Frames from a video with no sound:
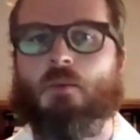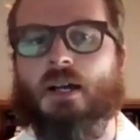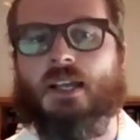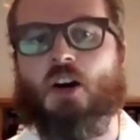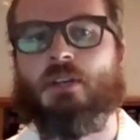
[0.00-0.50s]

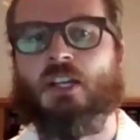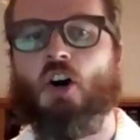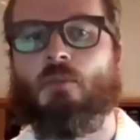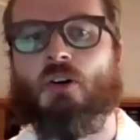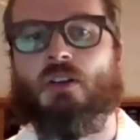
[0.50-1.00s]
By helping
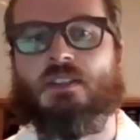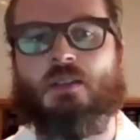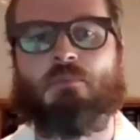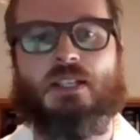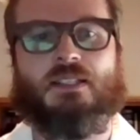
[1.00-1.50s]
homeowners
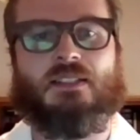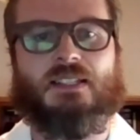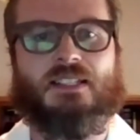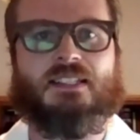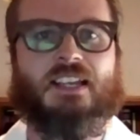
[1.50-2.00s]
and
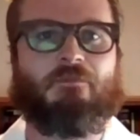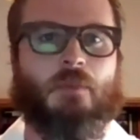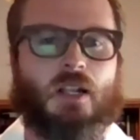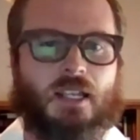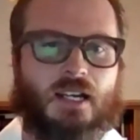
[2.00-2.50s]
businesses save
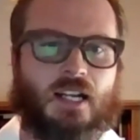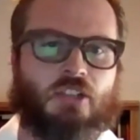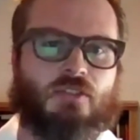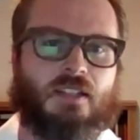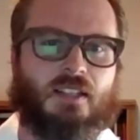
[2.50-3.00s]
money on
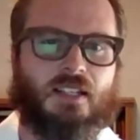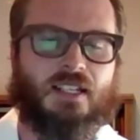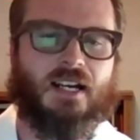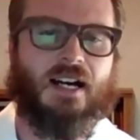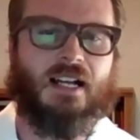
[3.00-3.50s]
utility
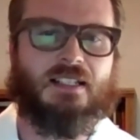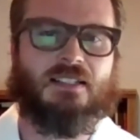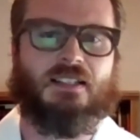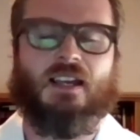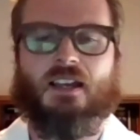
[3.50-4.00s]

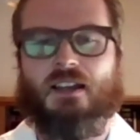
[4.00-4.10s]
costs,